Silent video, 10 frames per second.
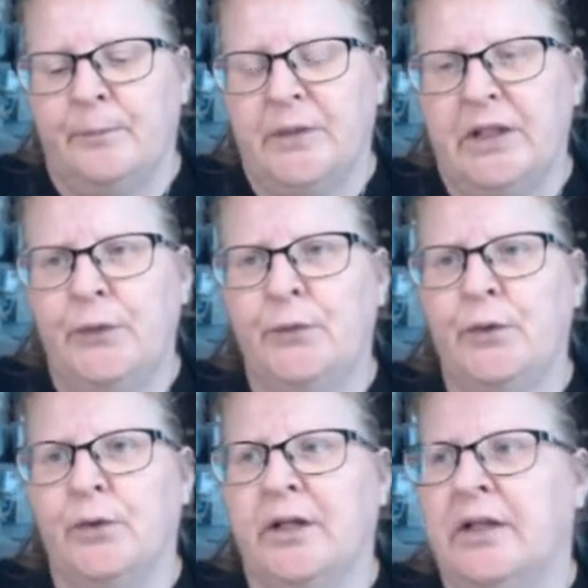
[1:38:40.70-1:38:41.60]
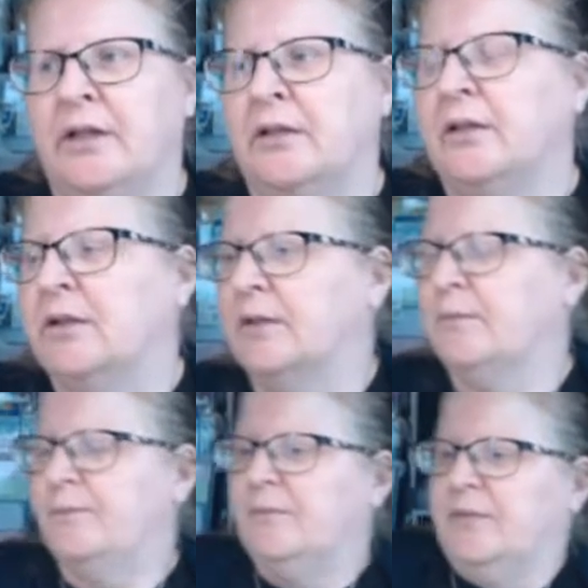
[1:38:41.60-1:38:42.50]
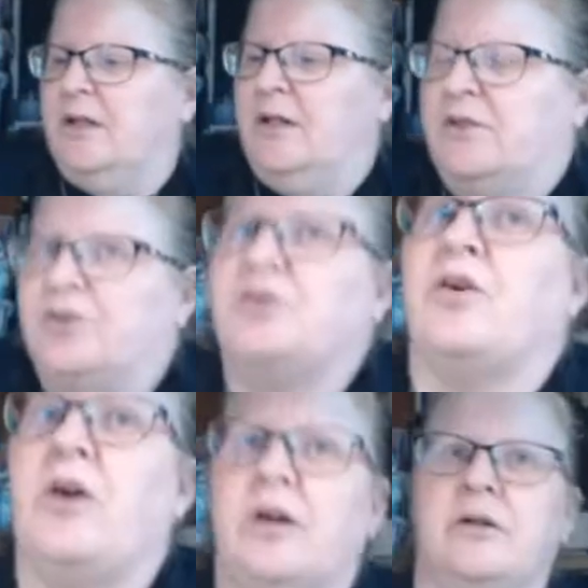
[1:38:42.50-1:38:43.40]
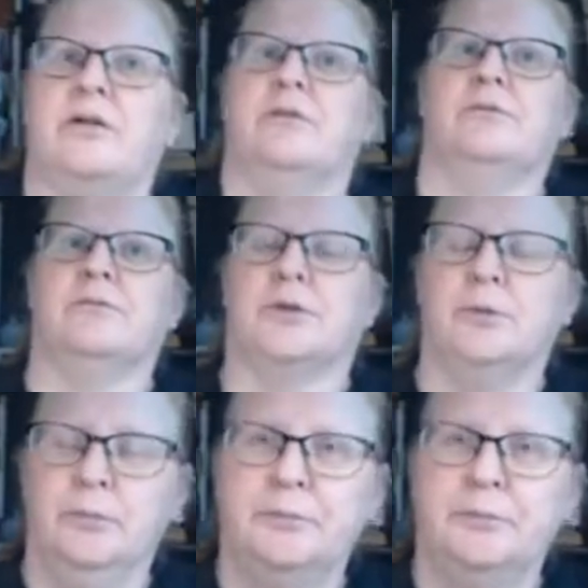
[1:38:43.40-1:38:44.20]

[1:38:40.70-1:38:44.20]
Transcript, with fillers: if you're in a dark room,